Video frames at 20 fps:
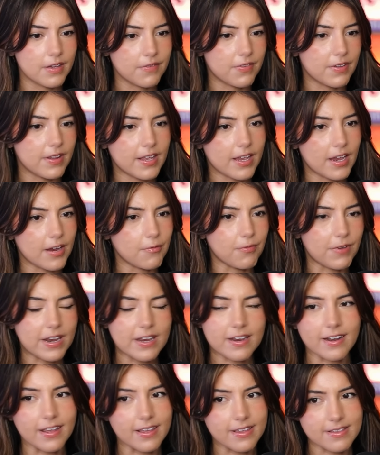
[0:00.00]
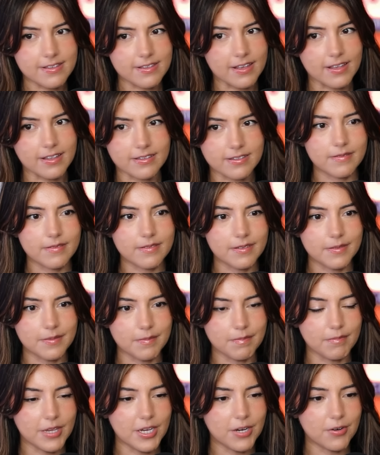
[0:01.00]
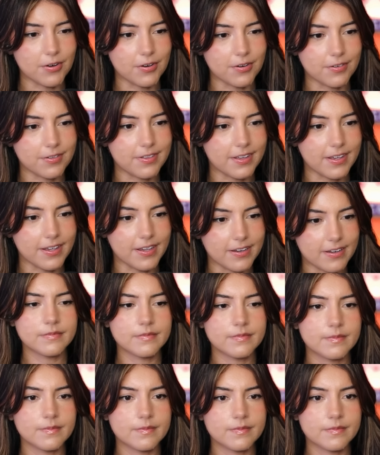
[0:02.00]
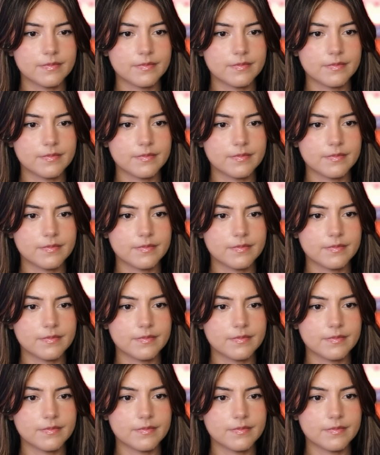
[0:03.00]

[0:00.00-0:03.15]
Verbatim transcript: feel like I recognize that mirror thing. I